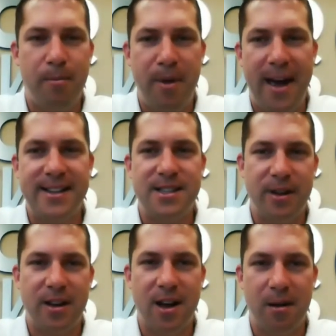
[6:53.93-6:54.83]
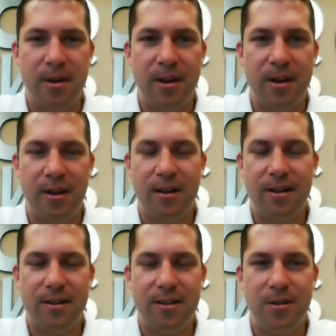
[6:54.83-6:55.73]
that bats have been coming
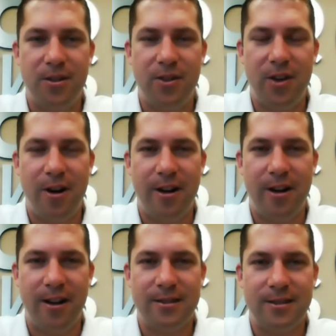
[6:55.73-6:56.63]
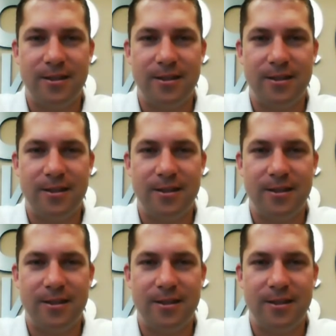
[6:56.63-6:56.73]
to this area?